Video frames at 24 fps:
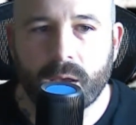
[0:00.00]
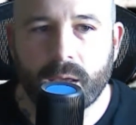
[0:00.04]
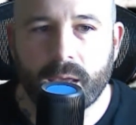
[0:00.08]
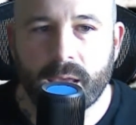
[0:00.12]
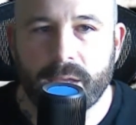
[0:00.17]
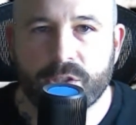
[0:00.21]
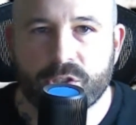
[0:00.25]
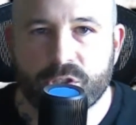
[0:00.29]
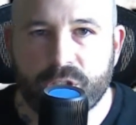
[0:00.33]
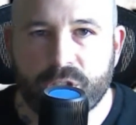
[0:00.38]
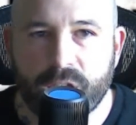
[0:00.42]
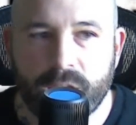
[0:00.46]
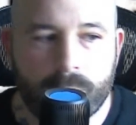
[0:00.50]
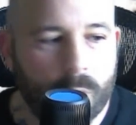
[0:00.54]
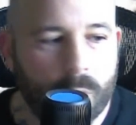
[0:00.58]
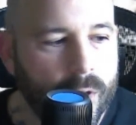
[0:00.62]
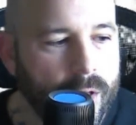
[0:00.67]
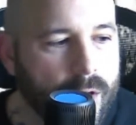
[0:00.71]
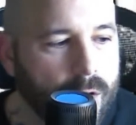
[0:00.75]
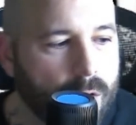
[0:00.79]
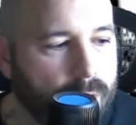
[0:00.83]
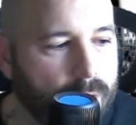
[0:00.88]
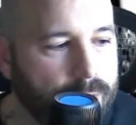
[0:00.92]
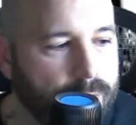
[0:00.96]
Each team will
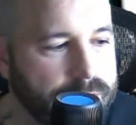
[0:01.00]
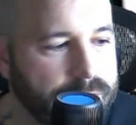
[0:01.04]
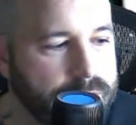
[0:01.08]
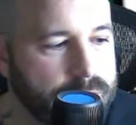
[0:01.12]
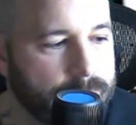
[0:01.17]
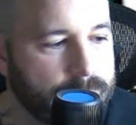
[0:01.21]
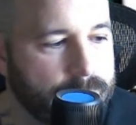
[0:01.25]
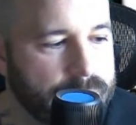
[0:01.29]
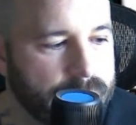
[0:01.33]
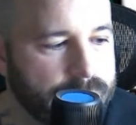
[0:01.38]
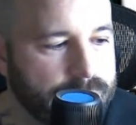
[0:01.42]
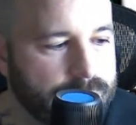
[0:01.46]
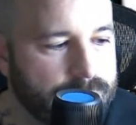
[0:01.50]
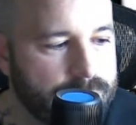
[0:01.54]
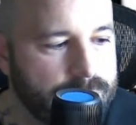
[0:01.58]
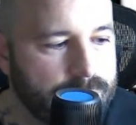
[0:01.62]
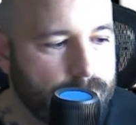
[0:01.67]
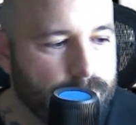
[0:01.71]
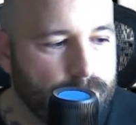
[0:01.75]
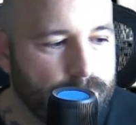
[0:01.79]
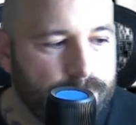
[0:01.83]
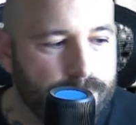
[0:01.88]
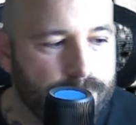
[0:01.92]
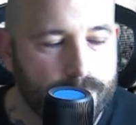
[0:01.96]
get an offensive possession.
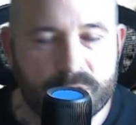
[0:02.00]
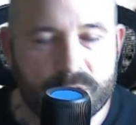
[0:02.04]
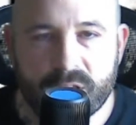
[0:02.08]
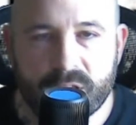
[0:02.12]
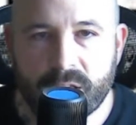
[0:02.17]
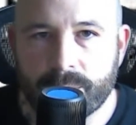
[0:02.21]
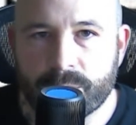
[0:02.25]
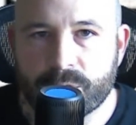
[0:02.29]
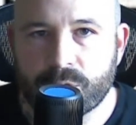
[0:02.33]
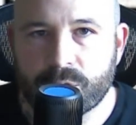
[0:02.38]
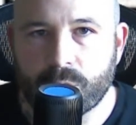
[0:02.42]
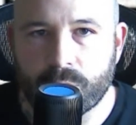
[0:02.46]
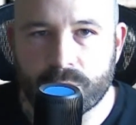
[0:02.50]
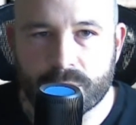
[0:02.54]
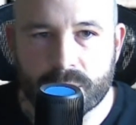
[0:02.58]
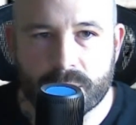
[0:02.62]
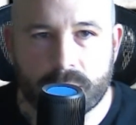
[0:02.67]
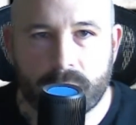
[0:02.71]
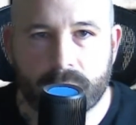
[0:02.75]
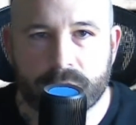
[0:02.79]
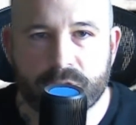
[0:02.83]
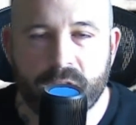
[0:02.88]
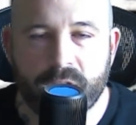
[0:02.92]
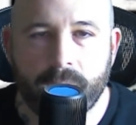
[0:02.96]
So if the first team scores a
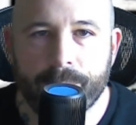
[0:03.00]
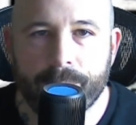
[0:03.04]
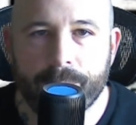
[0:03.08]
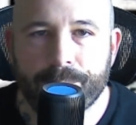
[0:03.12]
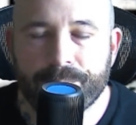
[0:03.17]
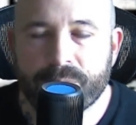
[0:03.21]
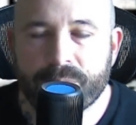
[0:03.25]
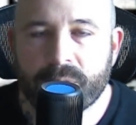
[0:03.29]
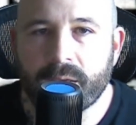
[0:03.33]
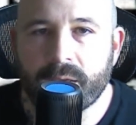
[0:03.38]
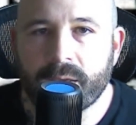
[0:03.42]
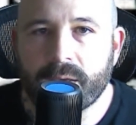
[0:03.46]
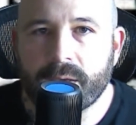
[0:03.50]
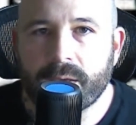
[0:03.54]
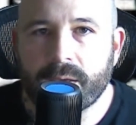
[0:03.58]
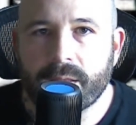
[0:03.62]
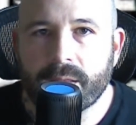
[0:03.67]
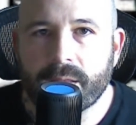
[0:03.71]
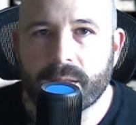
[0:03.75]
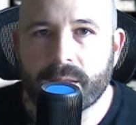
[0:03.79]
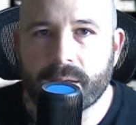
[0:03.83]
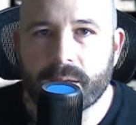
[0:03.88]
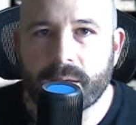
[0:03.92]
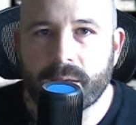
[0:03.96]
touchdown,
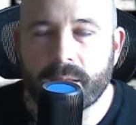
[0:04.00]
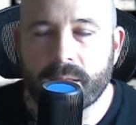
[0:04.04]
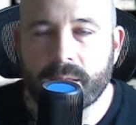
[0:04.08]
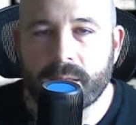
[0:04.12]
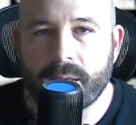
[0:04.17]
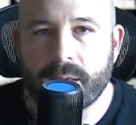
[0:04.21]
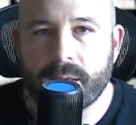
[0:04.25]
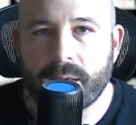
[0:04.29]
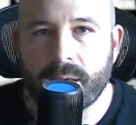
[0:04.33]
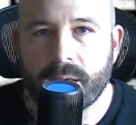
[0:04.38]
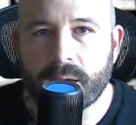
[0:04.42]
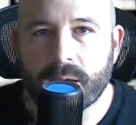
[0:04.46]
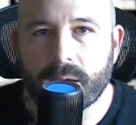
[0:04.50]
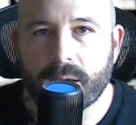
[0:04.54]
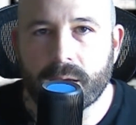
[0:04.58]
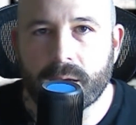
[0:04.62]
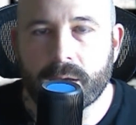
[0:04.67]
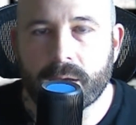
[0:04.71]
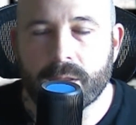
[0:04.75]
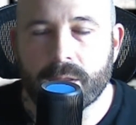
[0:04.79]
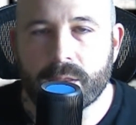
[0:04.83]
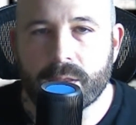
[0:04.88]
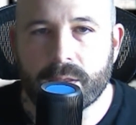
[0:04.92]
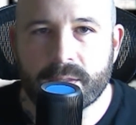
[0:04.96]
the
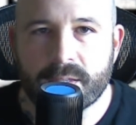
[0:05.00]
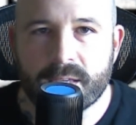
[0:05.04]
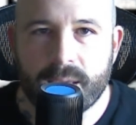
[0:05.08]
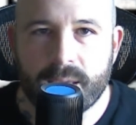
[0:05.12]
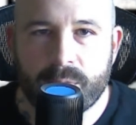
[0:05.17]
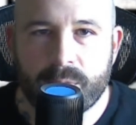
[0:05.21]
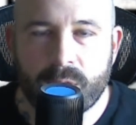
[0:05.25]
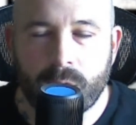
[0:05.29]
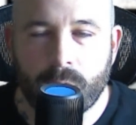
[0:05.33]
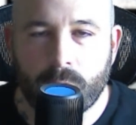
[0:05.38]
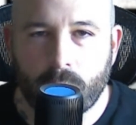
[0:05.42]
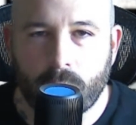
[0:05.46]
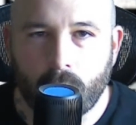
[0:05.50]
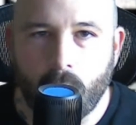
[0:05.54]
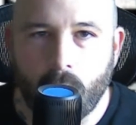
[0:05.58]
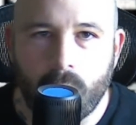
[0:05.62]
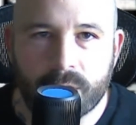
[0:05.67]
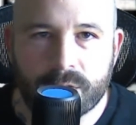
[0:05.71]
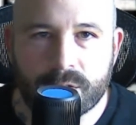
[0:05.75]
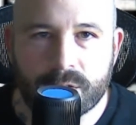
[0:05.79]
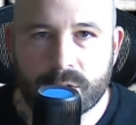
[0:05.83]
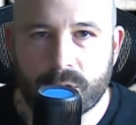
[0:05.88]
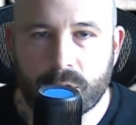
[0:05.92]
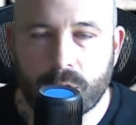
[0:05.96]
team that
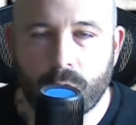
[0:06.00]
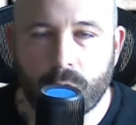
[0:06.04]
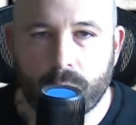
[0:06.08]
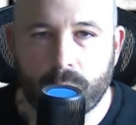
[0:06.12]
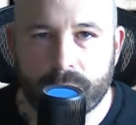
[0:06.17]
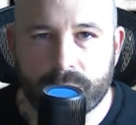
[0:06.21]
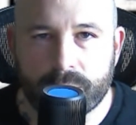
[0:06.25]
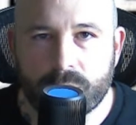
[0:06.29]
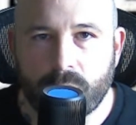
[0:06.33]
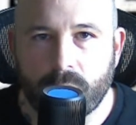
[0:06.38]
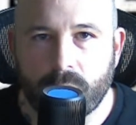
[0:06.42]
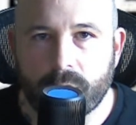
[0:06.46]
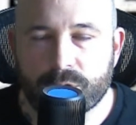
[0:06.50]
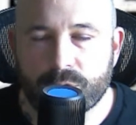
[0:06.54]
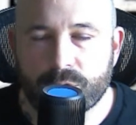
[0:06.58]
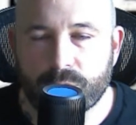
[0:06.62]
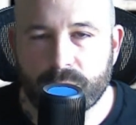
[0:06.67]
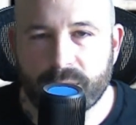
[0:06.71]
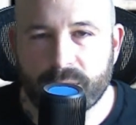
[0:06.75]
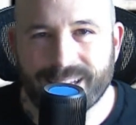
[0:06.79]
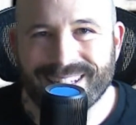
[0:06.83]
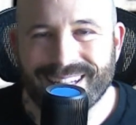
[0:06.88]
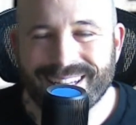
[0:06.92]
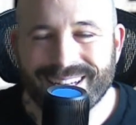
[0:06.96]
lost the coin toss
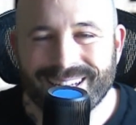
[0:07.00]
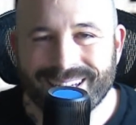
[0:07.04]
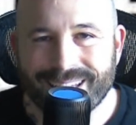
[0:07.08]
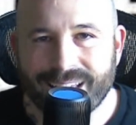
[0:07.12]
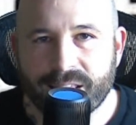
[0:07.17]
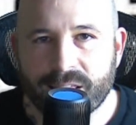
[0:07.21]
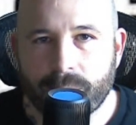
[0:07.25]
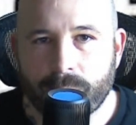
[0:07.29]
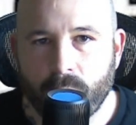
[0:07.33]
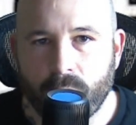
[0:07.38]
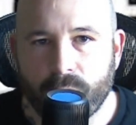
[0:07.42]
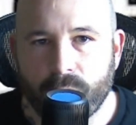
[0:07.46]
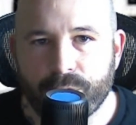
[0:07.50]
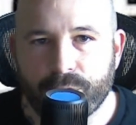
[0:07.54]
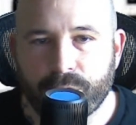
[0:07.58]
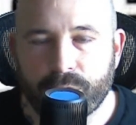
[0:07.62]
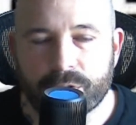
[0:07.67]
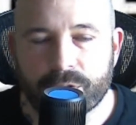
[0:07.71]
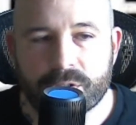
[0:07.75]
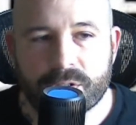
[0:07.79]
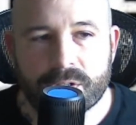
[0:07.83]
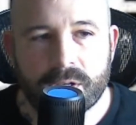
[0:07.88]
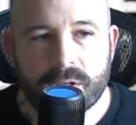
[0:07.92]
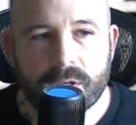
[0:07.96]
or that didn't get the ball
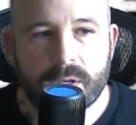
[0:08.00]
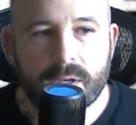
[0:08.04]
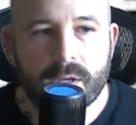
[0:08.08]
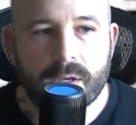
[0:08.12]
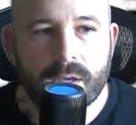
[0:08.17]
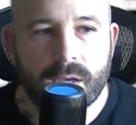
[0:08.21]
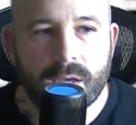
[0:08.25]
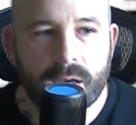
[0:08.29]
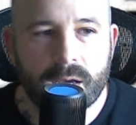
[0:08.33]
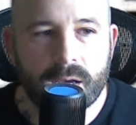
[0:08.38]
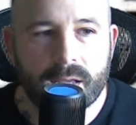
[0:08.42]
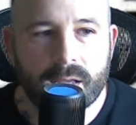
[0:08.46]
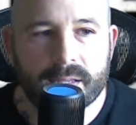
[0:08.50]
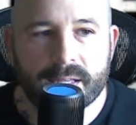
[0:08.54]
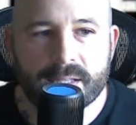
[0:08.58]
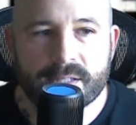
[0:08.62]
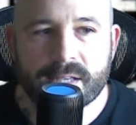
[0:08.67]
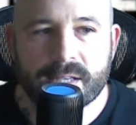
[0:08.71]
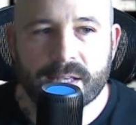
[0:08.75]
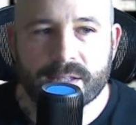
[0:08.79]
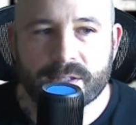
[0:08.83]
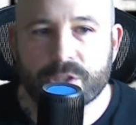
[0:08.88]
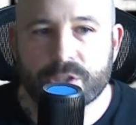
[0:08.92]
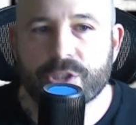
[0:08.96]
first at
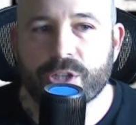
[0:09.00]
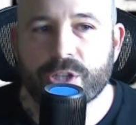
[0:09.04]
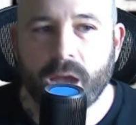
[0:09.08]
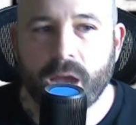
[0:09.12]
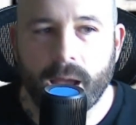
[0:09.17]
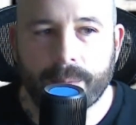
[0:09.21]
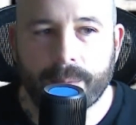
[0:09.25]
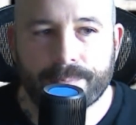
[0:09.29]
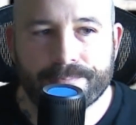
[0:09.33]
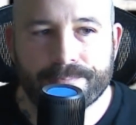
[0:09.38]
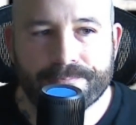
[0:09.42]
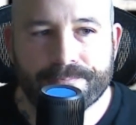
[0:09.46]
least gets a shot.